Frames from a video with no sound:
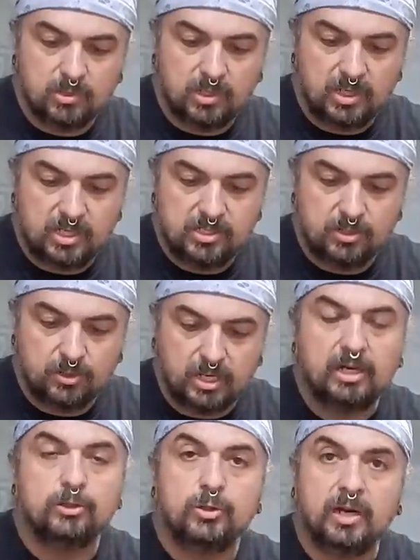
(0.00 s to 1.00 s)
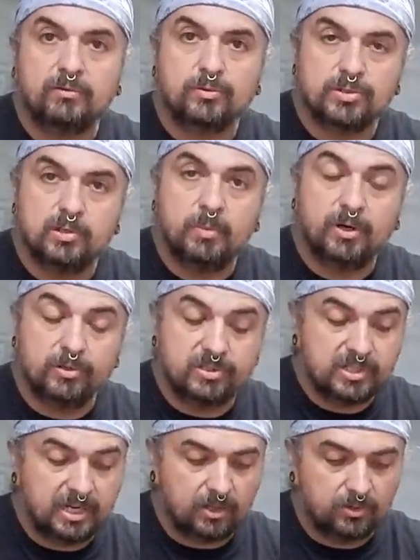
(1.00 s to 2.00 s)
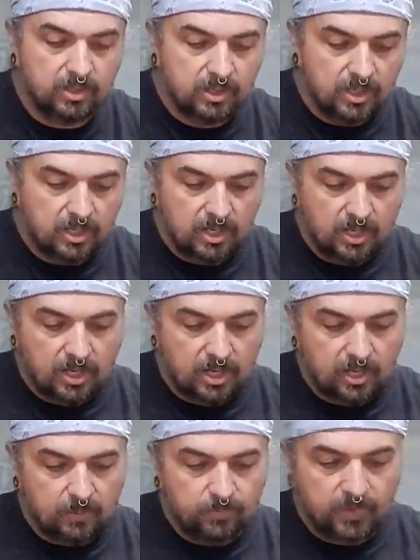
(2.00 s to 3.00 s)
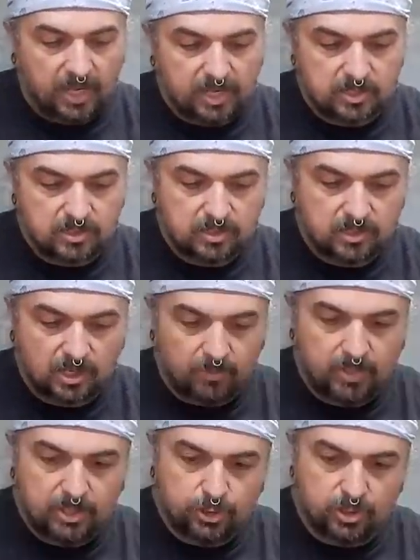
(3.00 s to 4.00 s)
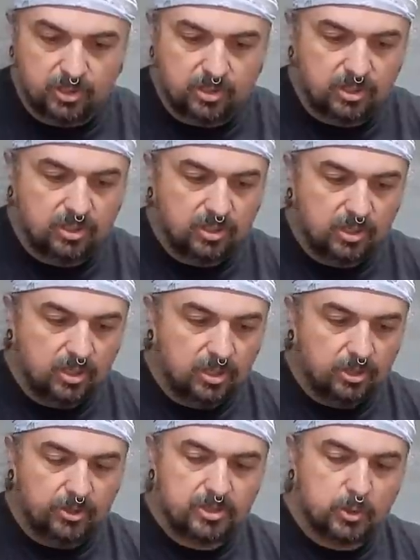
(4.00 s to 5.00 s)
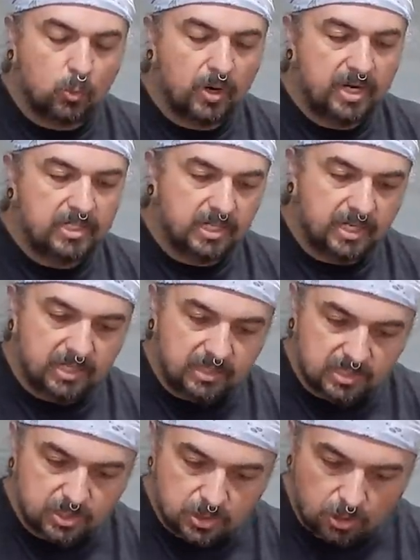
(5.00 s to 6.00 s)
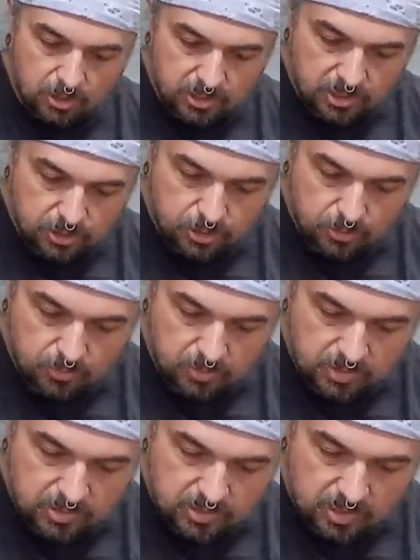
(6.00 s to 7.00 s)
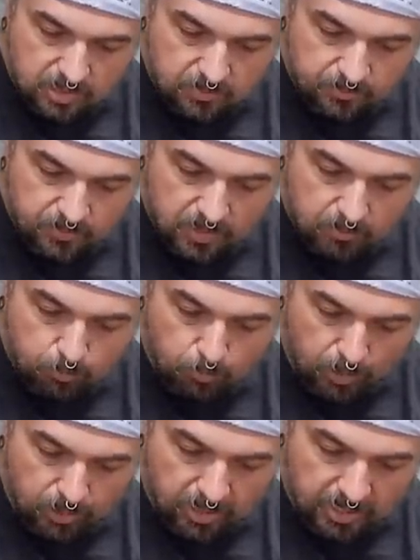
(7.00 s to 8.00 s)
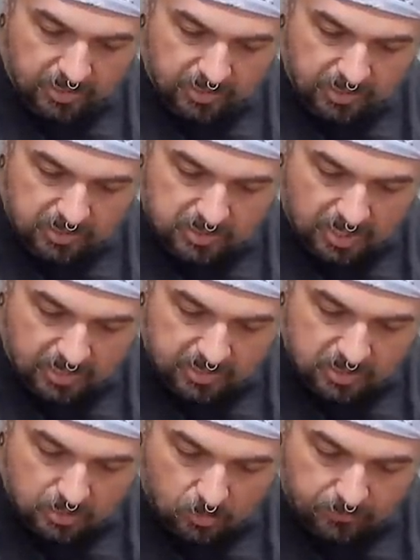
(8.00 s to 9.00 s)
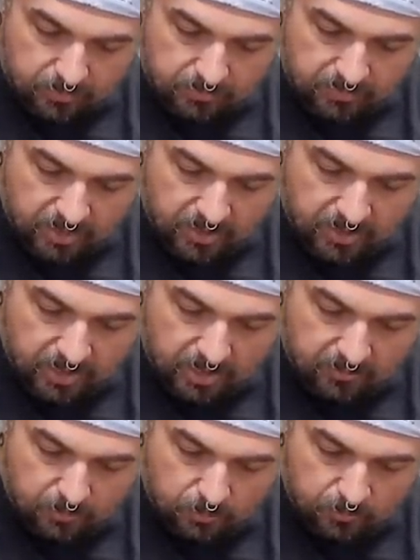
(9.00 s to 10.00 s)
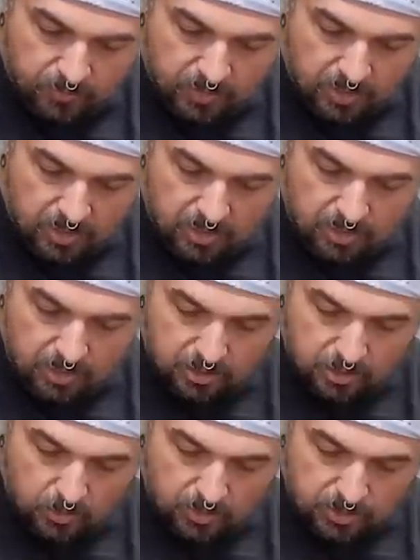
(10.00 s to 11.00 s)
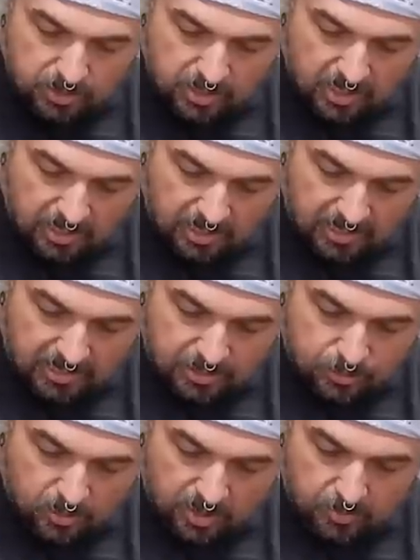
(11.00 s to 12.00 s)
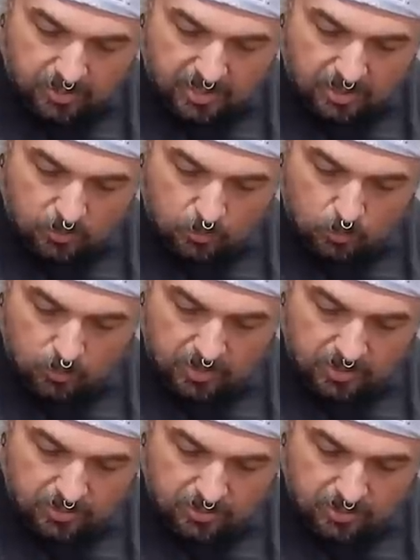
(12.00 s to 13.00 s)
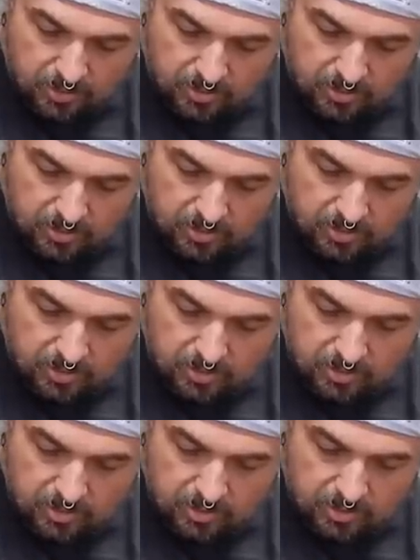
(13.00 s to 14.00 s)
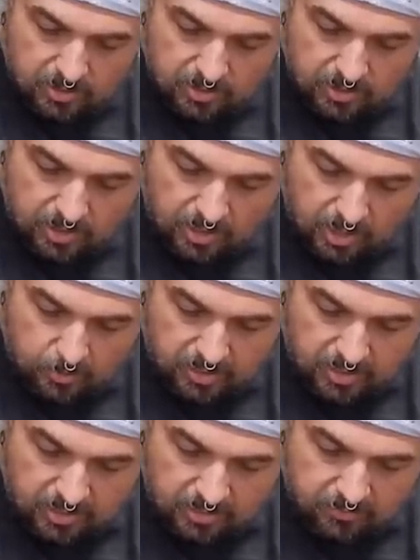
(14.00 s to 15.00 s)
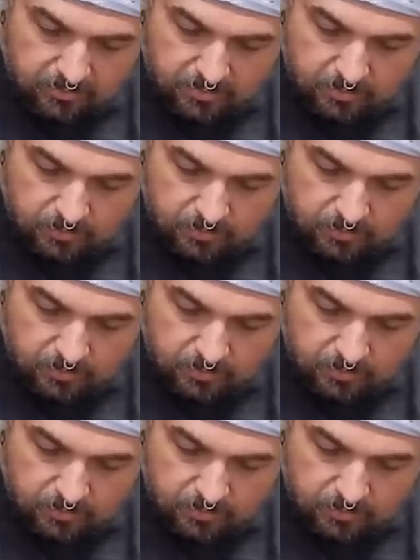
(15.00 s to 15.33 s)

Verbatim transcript: the easier the air travels and the better the sound. As I mentioned, there is a way to get this scar tissue, this burr out of the inside of this hole. If you're very careful, you can go in and just kind of lightly scrape it out with a hobby knife,